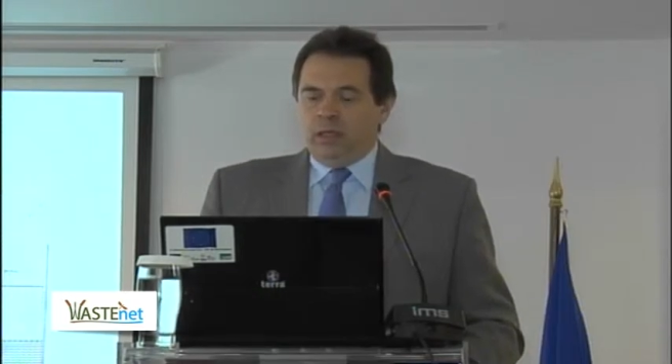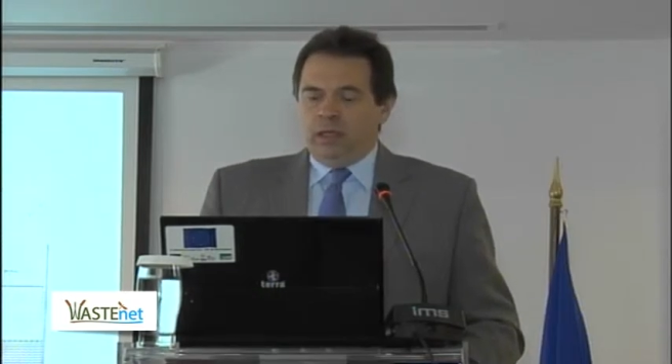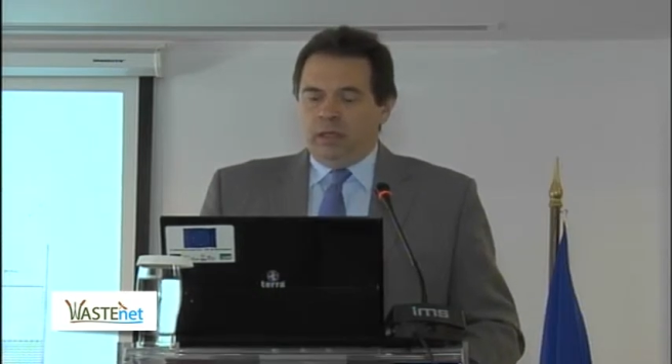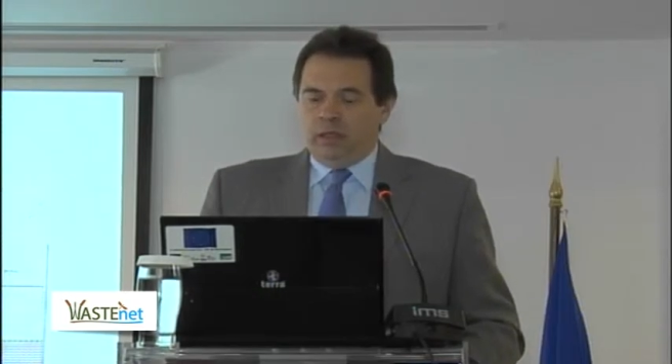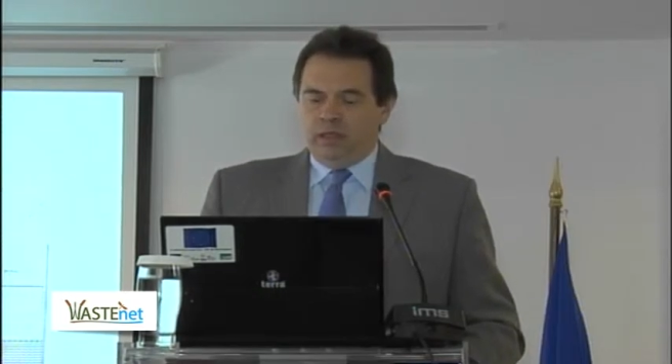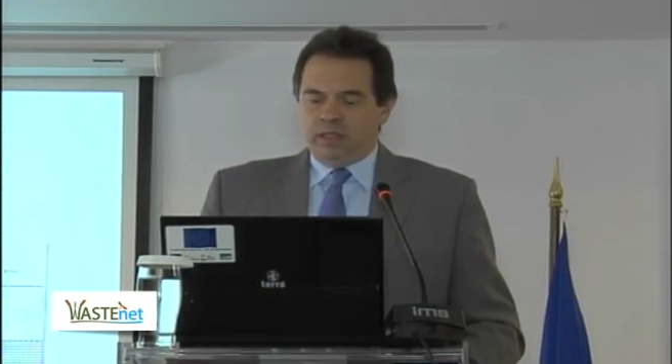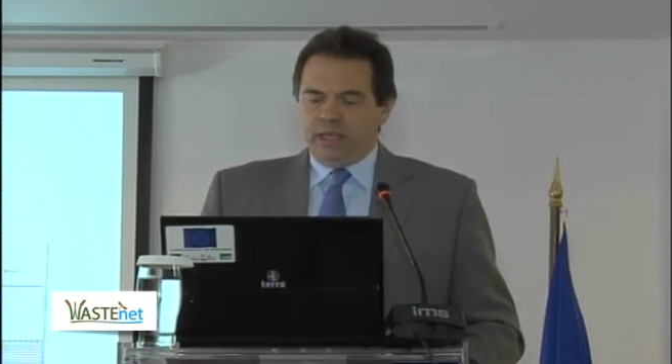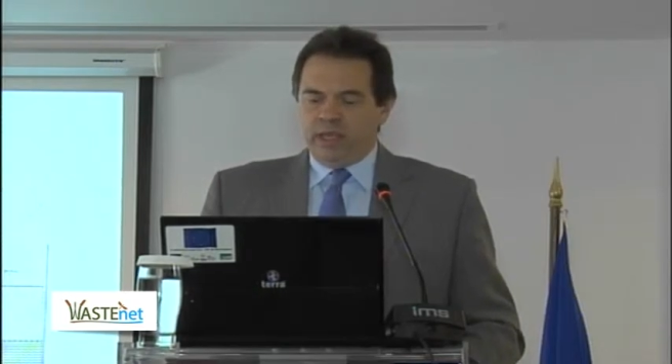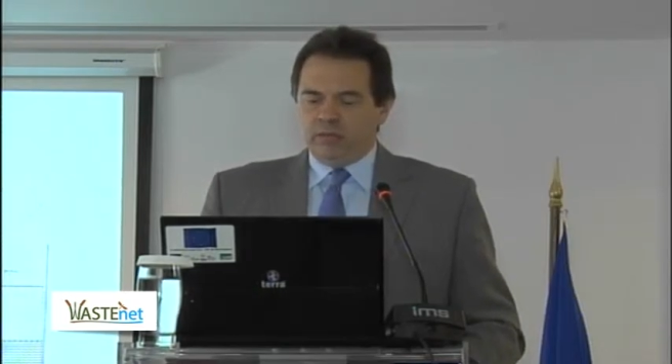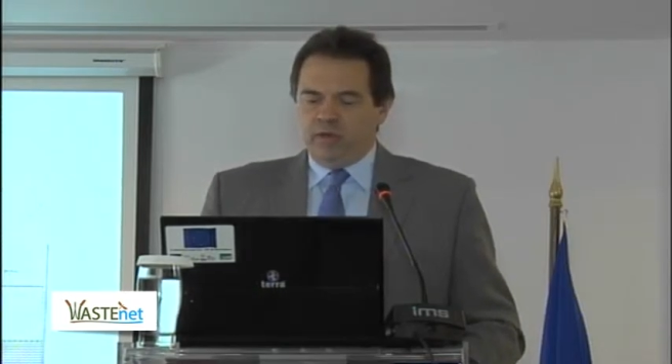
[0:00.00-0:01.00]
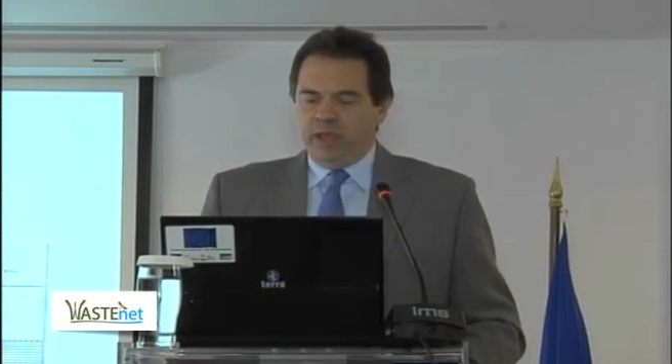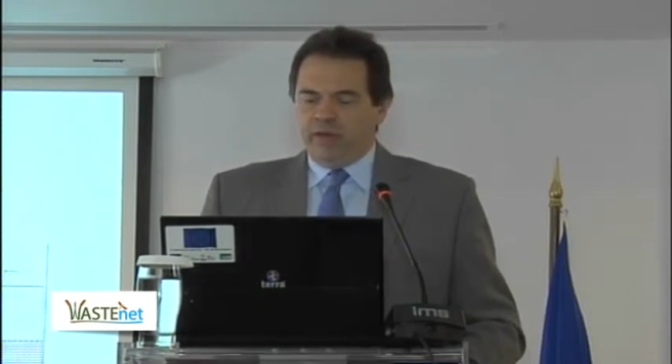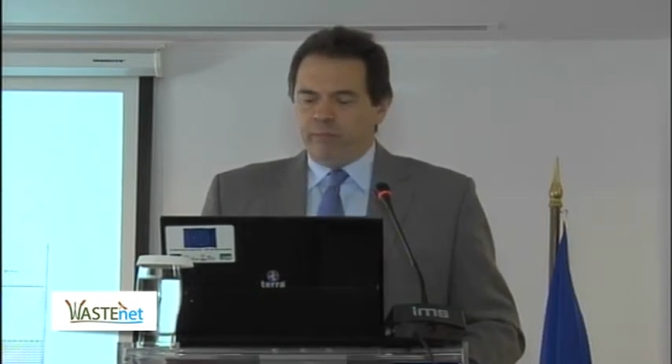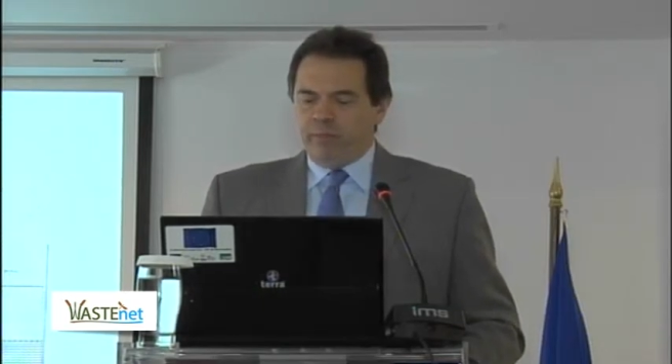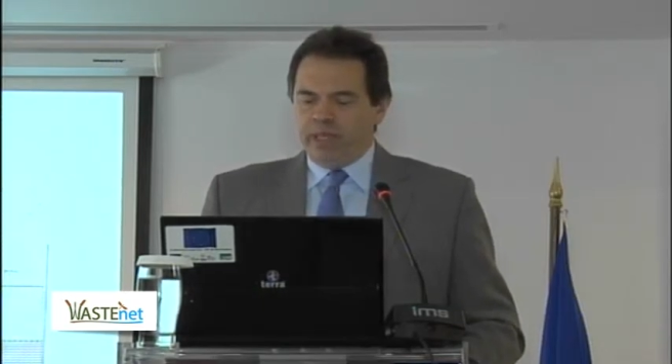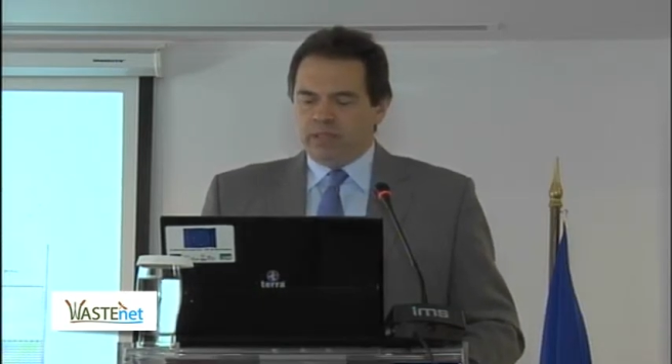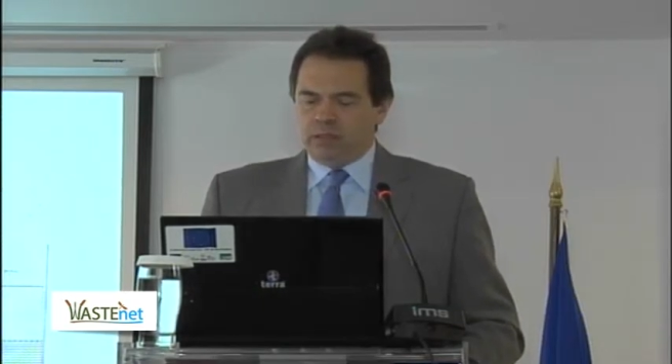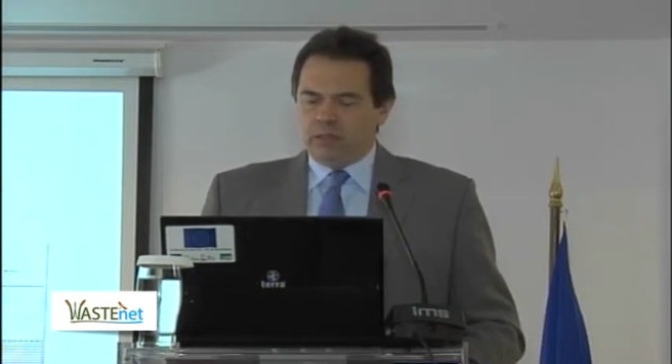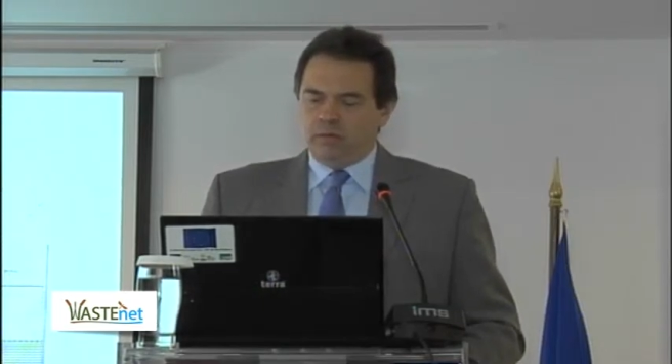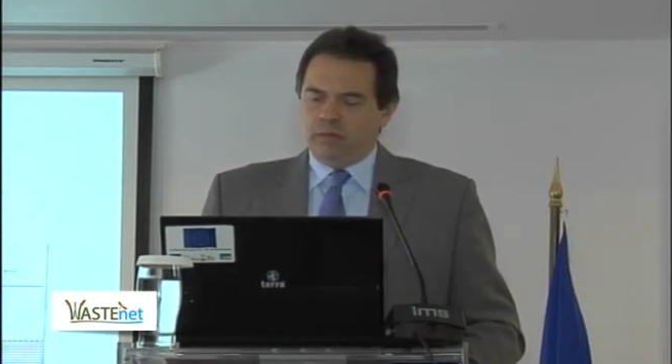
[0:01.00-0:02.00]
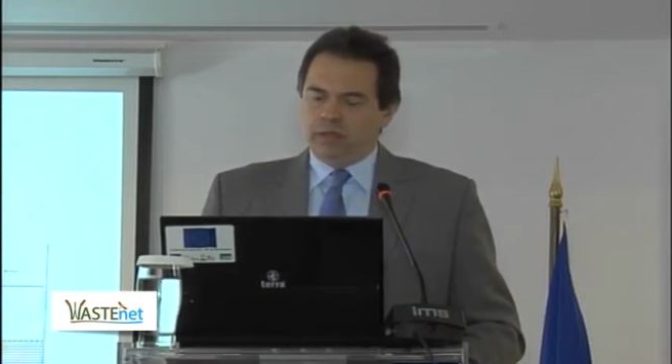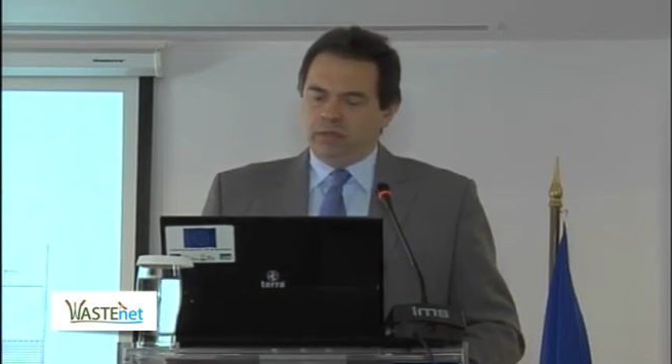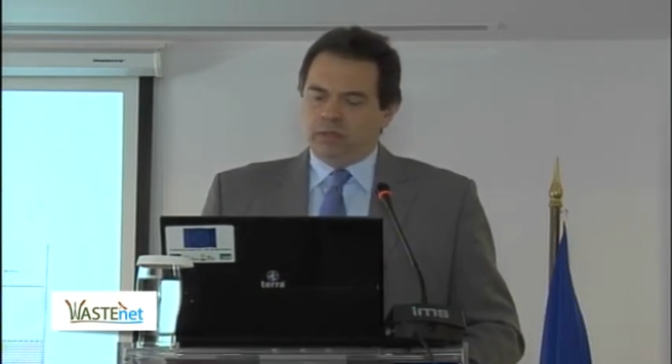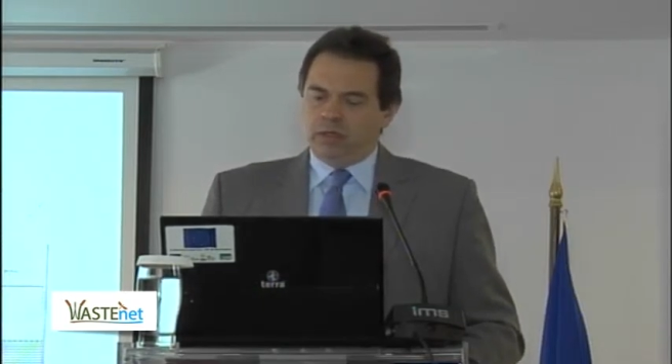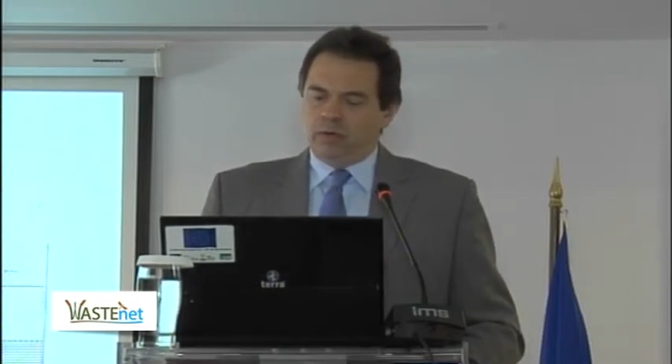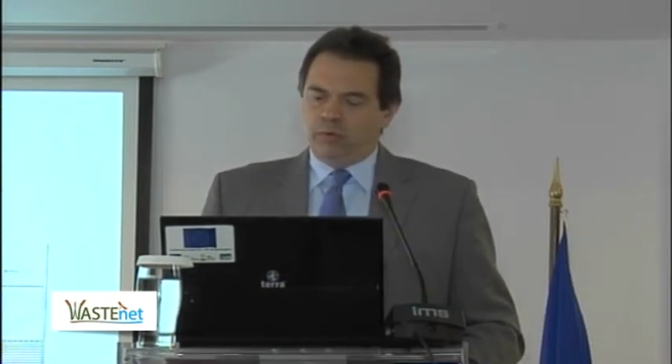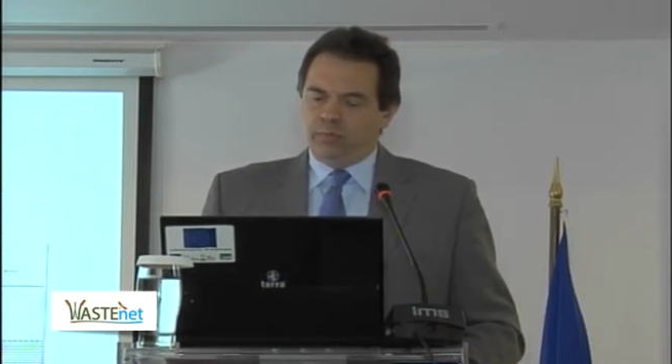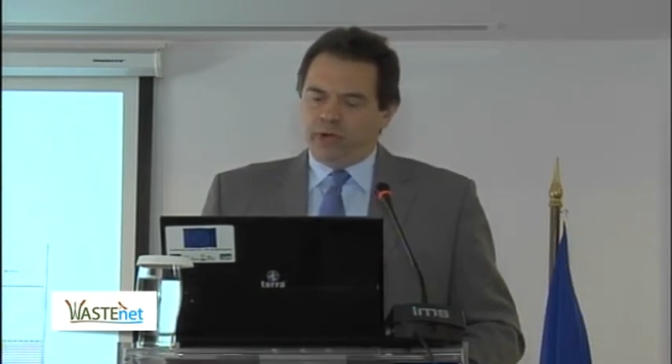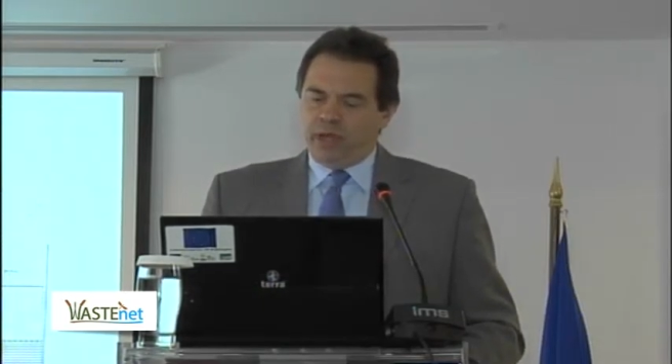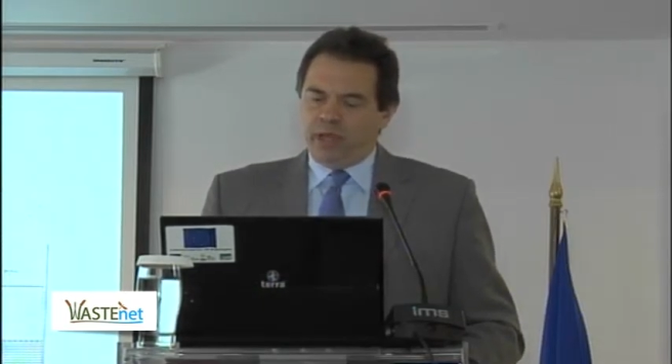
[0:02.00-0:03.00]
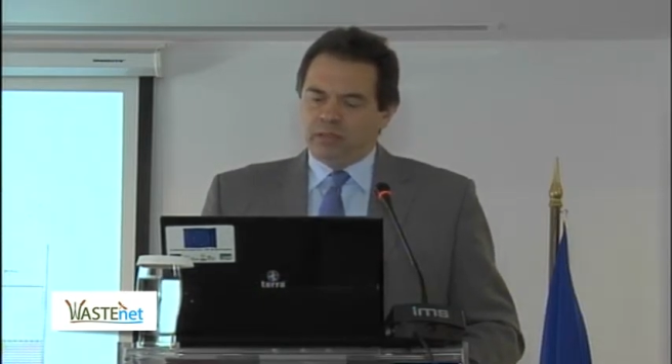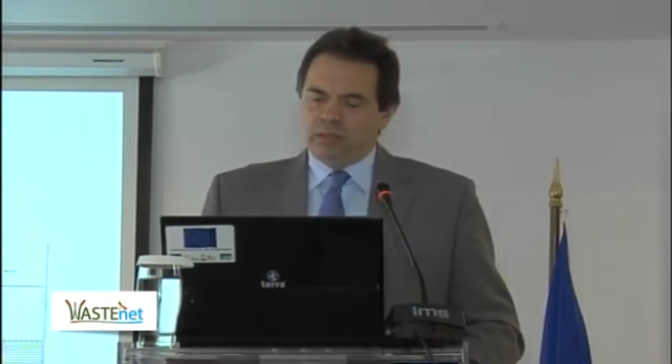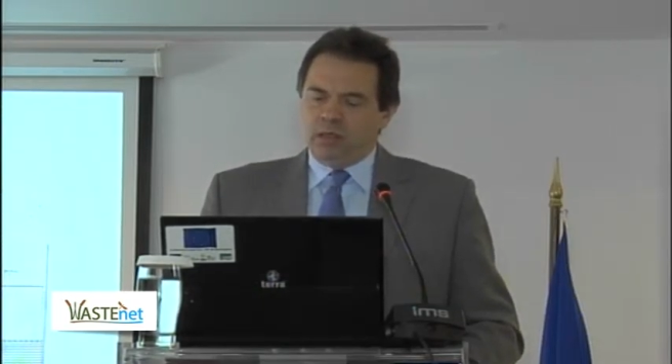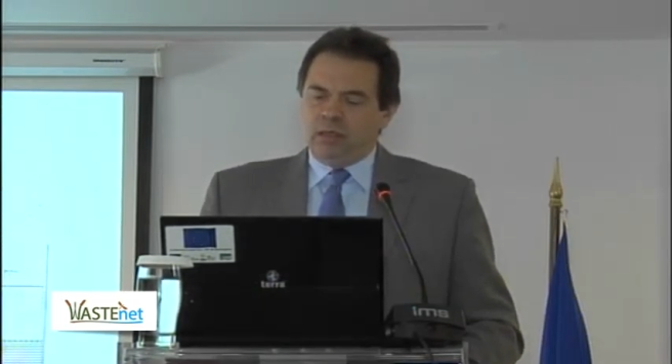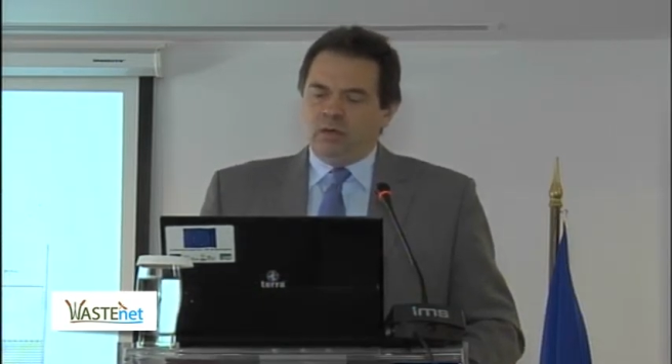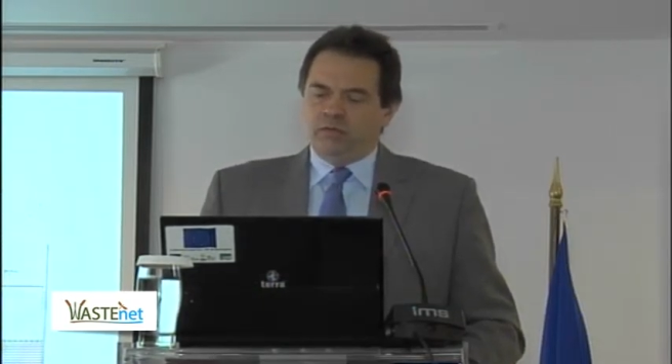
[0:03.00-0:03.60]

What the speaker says: In this case, we have beds which comprise of